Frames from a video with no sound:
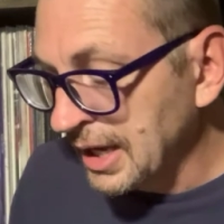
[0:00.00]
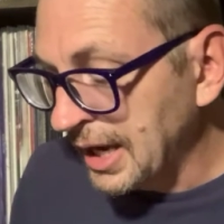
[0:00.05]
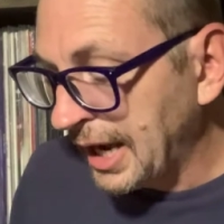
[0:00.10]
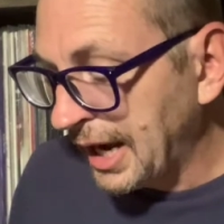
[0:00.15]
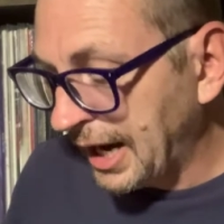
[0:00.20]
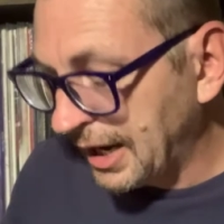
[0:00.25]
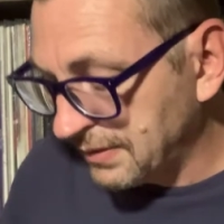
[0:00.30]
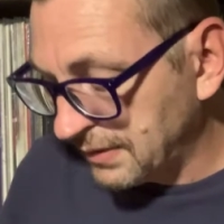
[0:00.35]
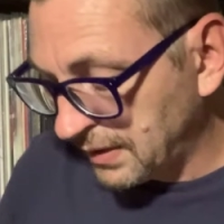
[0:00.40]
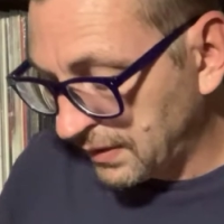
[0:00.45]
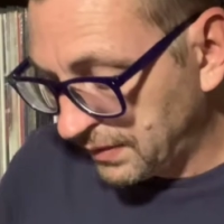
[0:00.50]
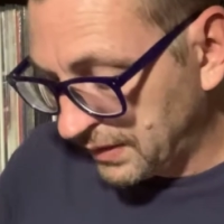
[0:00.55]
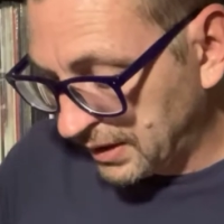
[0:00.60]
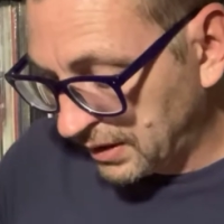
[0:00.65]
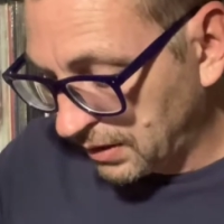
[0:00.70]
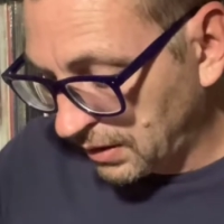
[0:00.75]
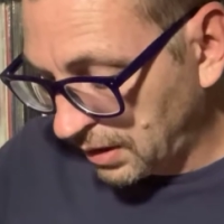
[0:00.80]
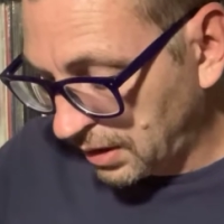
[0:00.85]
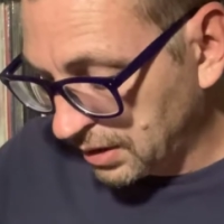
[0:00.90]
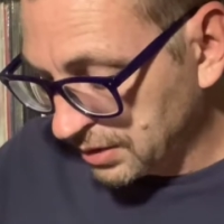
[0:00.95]
and then
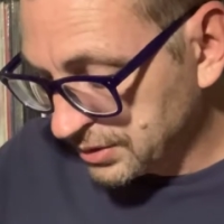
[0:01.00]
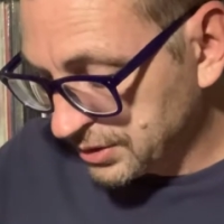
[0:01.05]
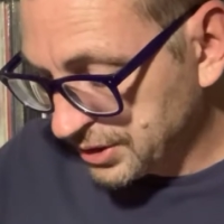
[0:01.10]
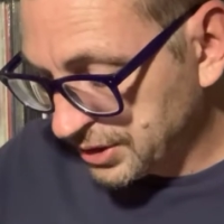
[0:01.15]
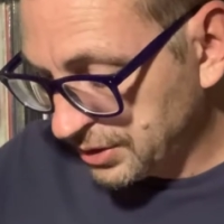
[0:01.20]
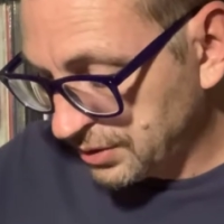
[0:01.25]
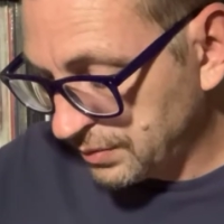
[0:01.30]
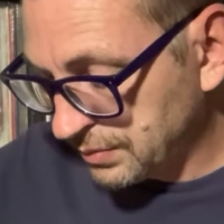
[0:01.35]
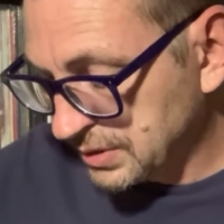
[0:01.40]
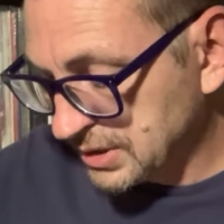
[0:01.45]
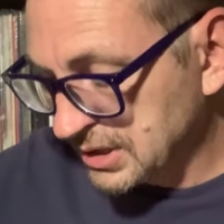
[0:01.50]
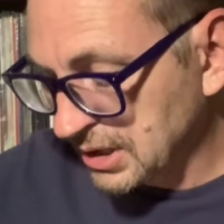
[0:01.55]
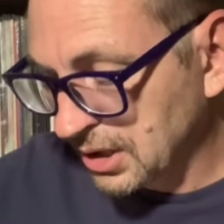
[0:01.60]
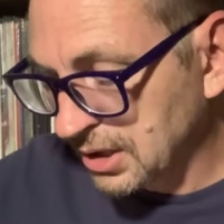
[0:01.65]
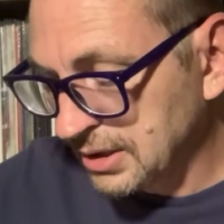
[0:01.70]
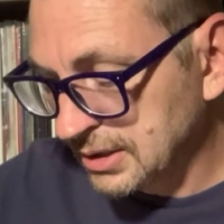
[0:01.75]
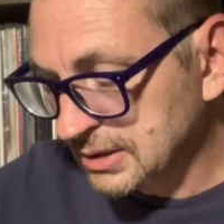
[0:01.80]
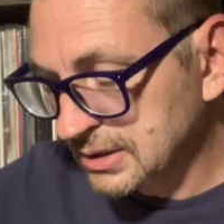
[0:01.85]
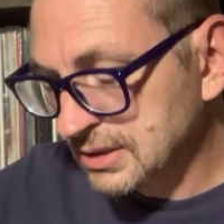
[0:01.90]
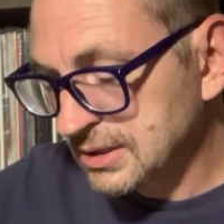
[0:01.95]
there are 2
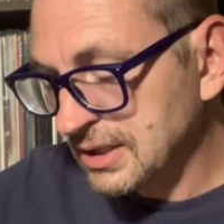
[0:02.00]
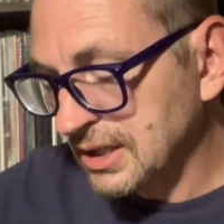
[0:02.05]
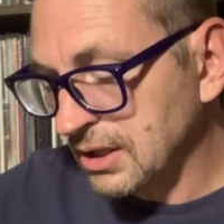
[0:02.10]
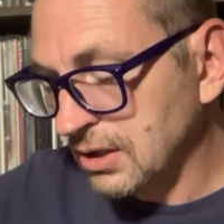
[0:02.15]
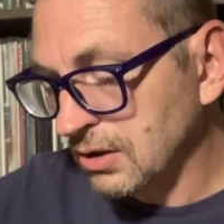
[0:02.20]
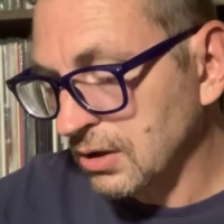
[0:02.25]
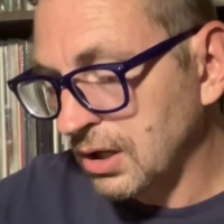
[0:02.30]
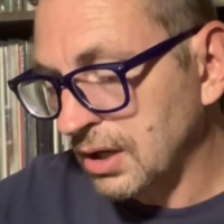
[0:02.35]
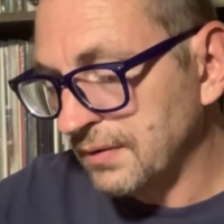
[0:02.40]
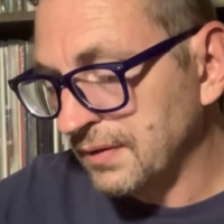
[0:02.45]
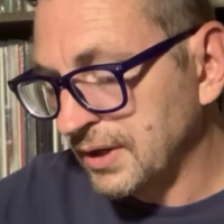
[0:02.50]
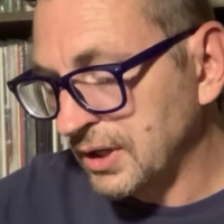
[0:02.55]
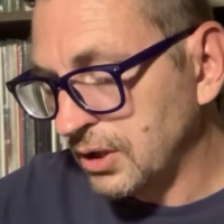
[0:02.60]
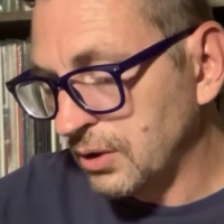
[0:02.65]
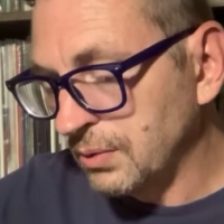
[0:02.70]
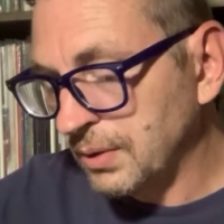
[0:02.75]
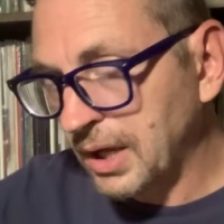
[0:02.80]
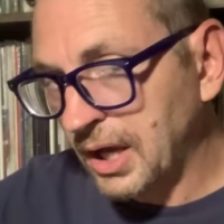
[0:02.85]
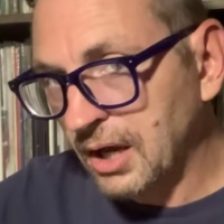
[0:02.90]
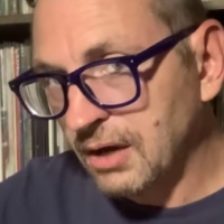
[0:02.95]
songs that are on the
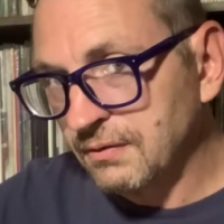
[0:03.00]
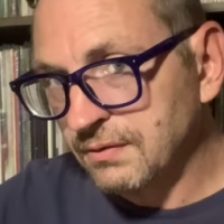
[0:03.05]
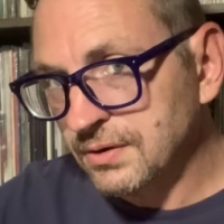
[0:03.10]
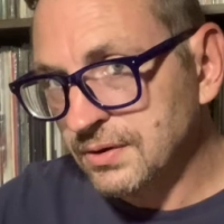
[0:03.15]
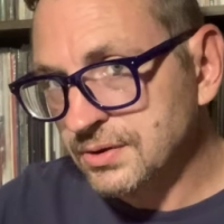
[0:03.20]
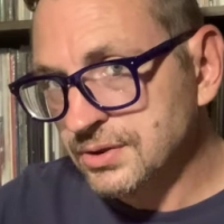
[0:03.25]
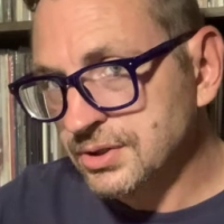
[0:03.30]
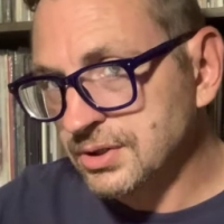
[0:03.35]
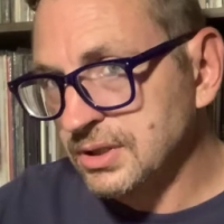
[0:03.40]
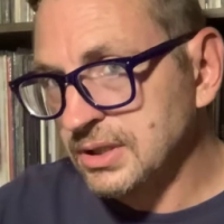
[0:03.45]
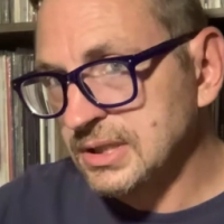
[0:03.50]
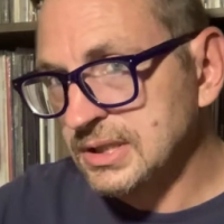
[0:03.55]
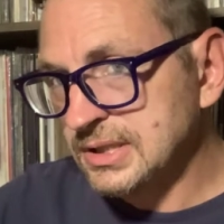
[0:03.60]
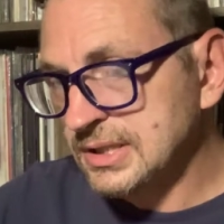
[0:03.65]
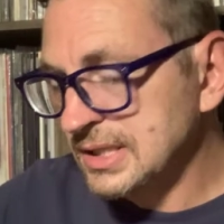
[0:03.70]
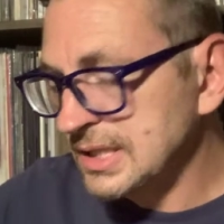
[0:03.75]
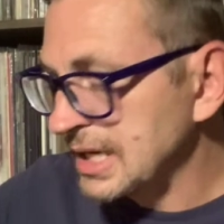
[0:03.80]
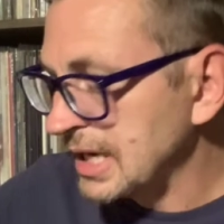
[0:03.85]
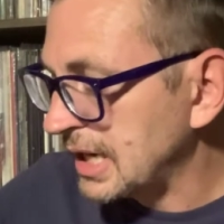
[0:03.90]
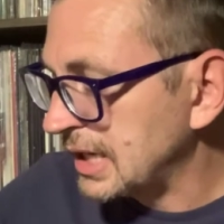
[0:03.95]
UK version that's
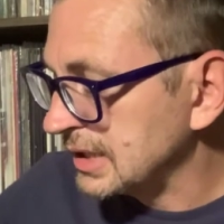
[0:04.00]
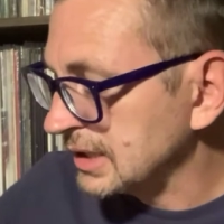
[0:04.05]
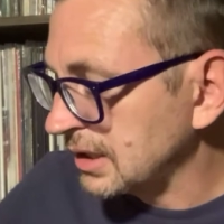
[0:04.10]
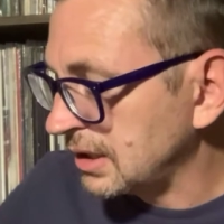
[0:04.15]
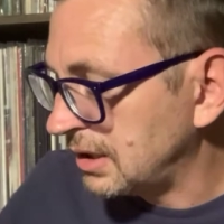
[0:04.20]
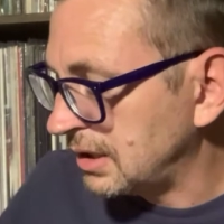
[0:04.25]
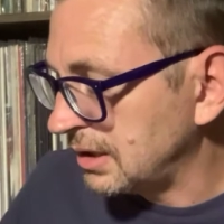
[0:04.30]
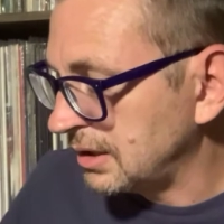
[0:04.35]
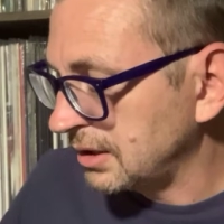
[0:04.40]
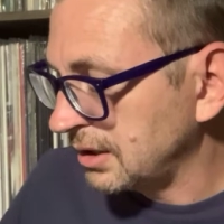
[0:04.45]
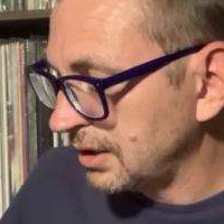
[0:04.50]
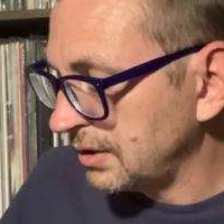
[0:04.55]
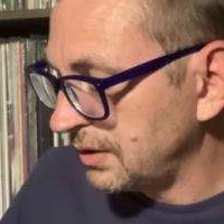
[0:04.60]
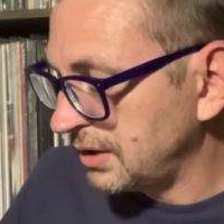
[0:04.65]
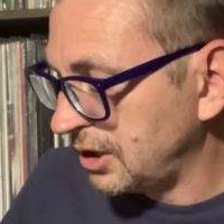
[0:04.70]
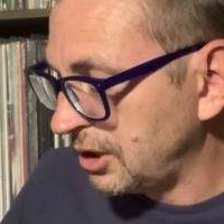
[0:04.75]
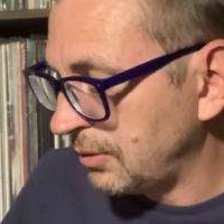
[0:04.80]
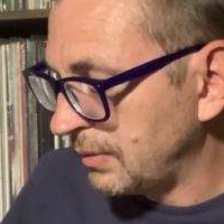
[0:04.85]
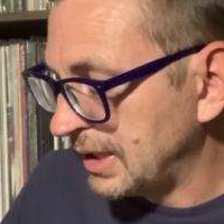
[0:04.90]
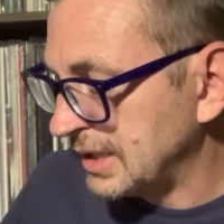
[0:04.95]
not on the
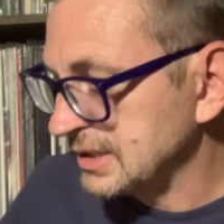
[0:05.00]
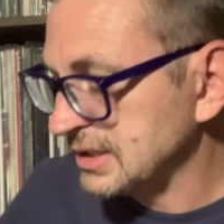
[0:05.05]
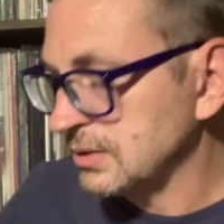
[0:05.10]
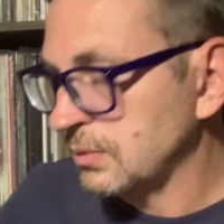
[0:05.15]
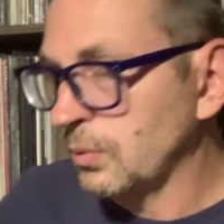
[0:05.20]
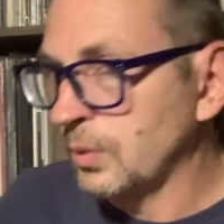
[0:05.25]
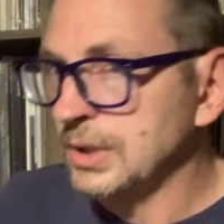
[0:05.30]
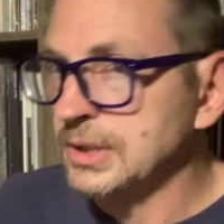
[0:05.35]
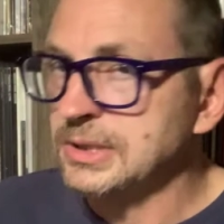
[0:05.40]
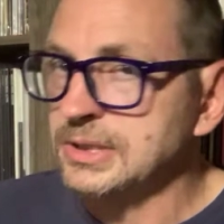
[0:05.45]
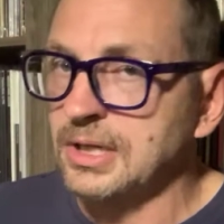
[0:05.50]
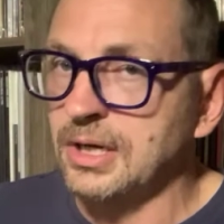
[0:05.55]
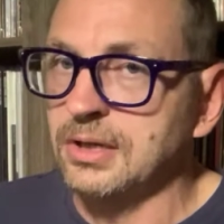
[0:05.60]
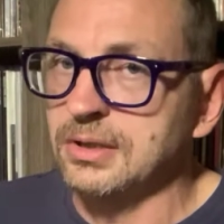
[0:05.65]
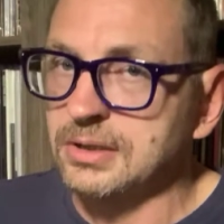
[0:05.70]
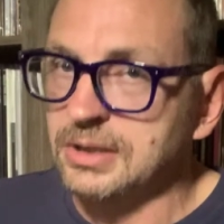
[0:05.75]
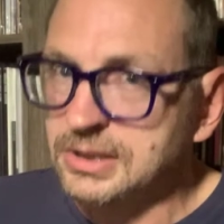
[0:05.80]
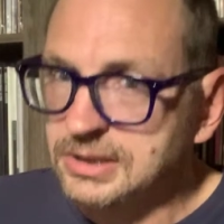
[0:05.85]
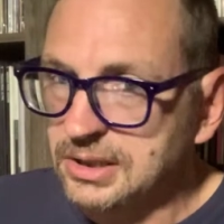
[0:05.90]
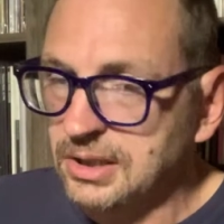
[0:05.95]
US, and 1 song
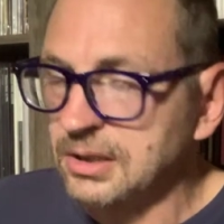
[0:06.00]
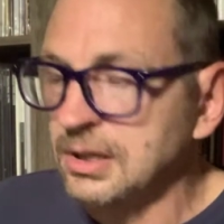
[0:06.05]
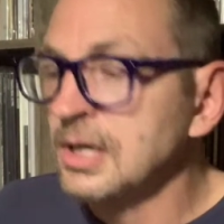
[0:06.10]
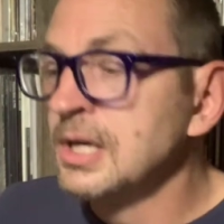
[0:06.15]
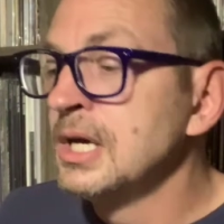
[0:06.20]
that's on.